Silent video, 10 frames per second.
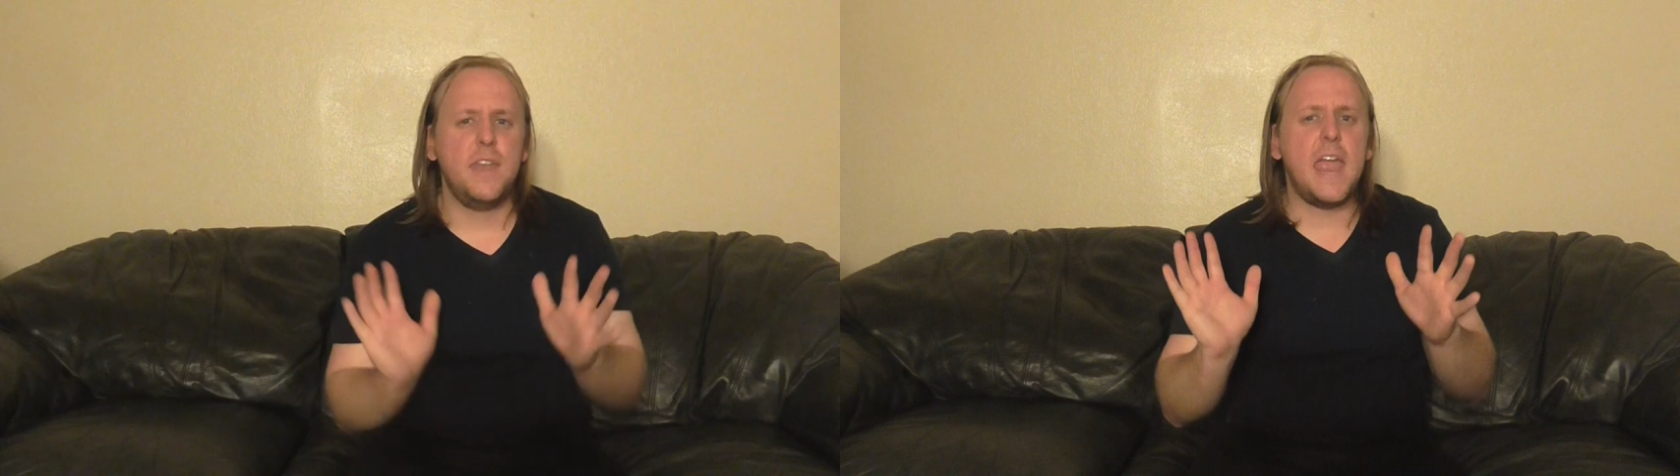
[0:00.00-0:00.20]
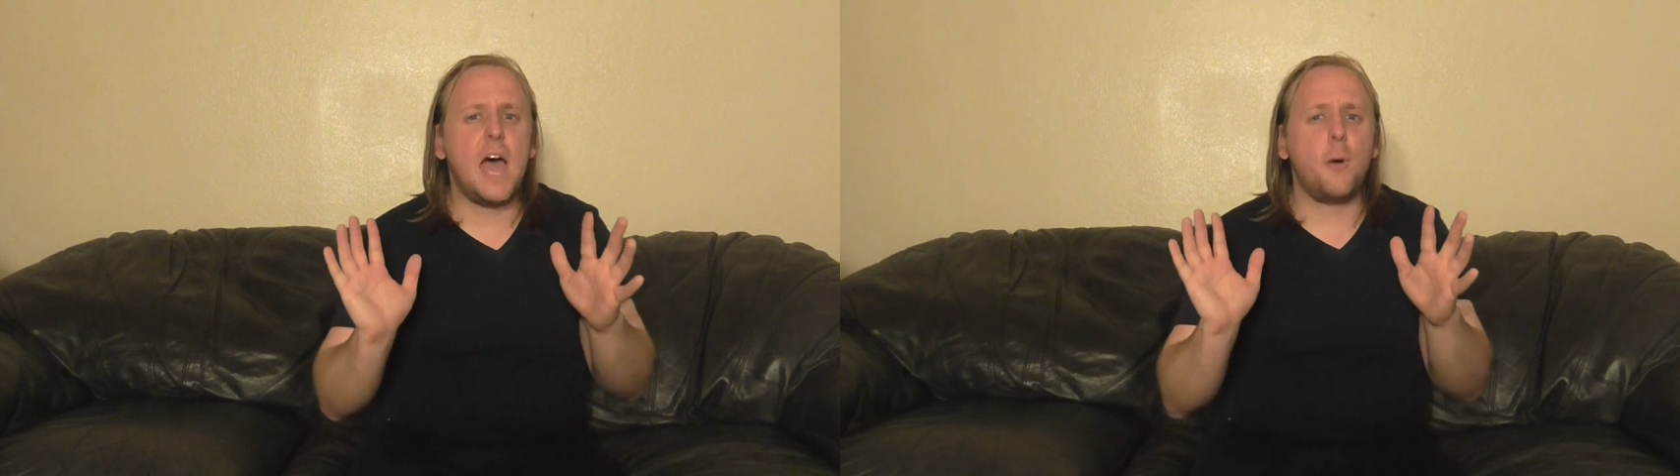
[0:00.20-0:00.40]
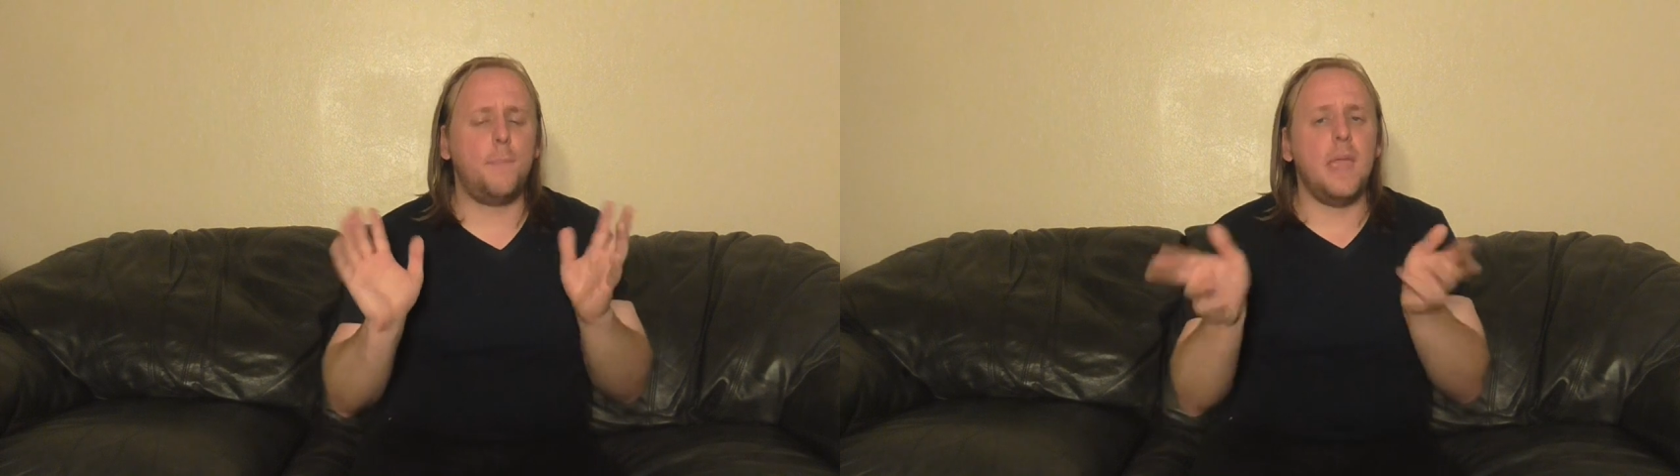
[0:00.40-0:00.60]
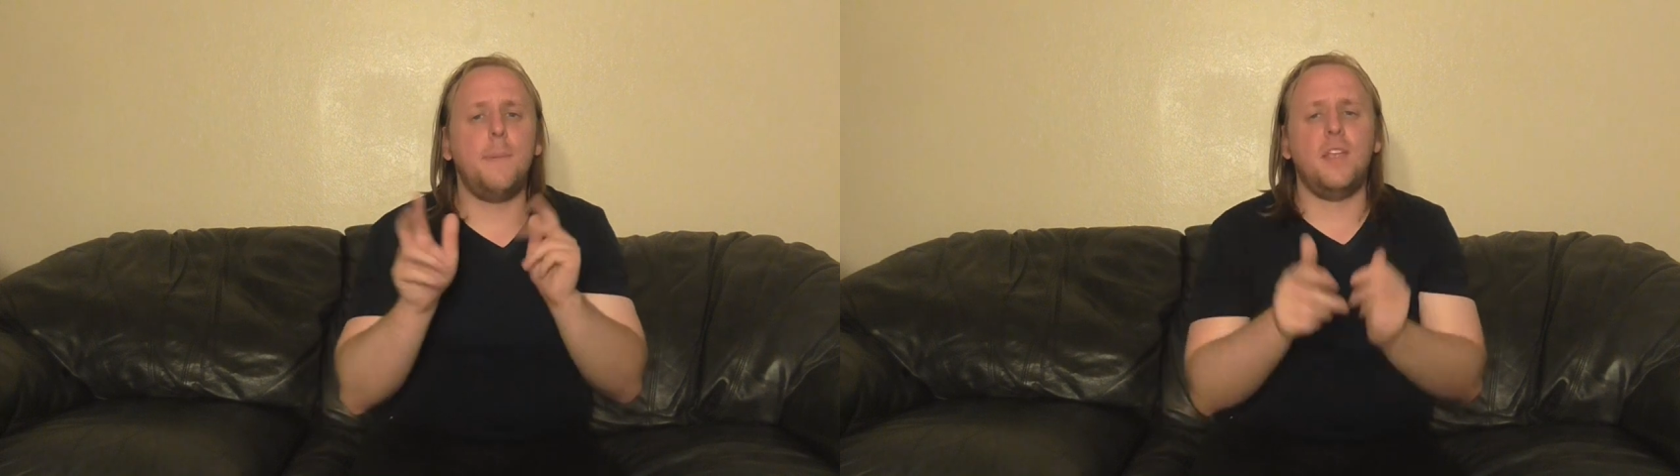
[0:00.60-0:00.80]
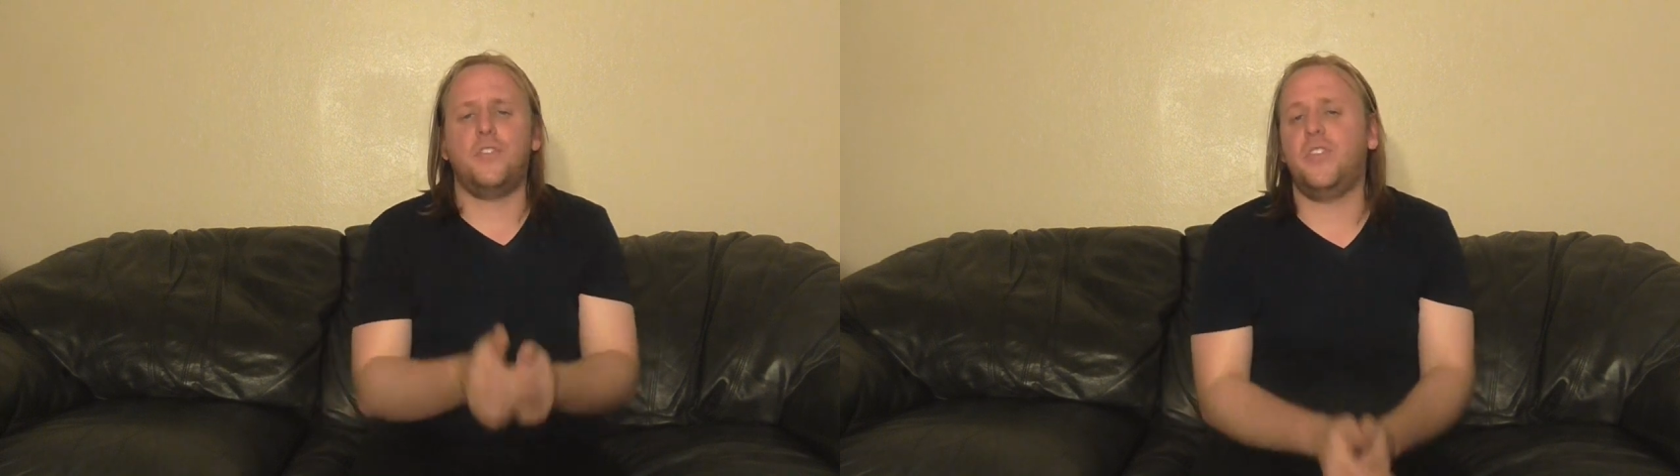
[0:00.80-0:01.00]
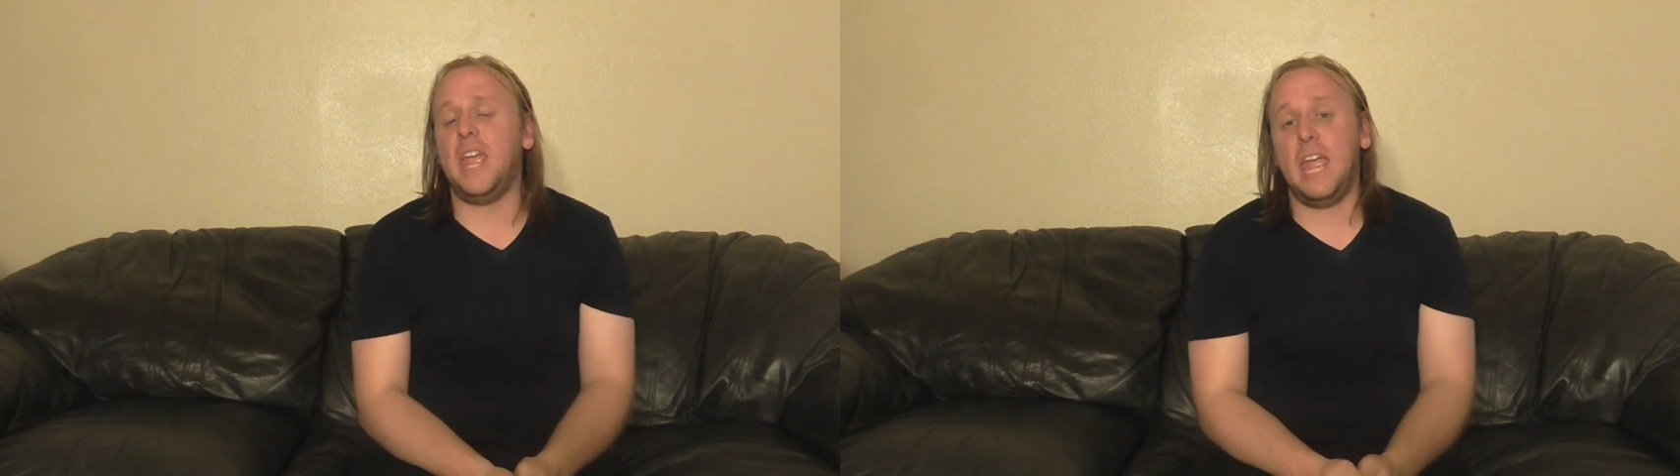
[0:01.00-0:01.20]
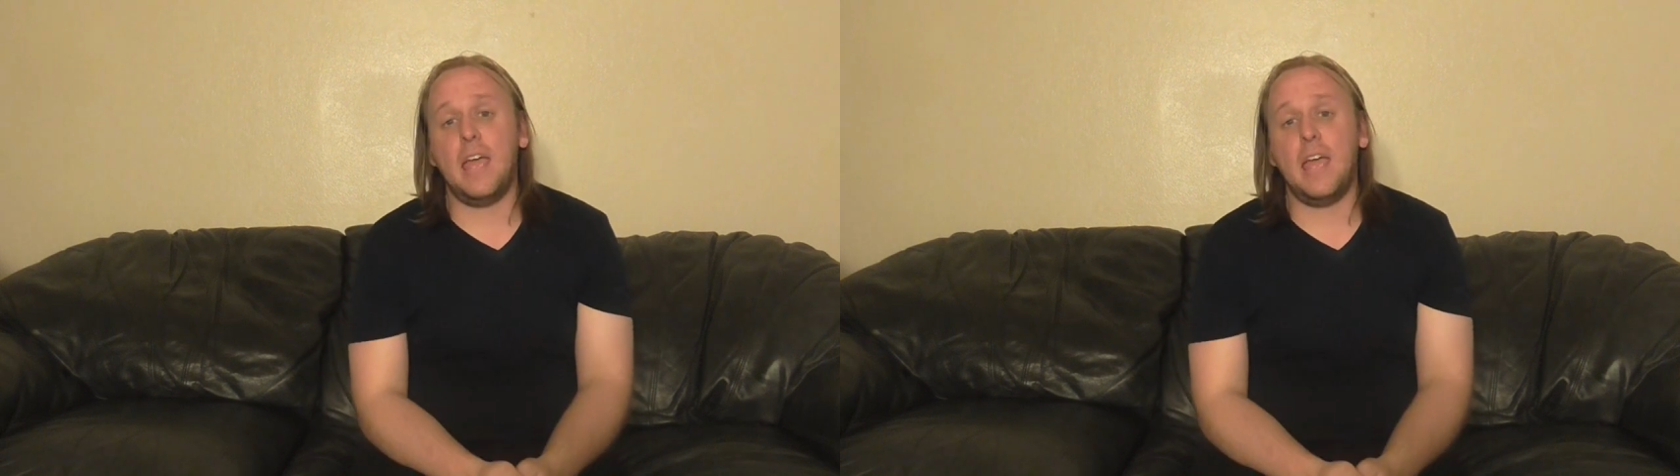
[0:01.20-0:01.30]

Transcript: Now, BBC,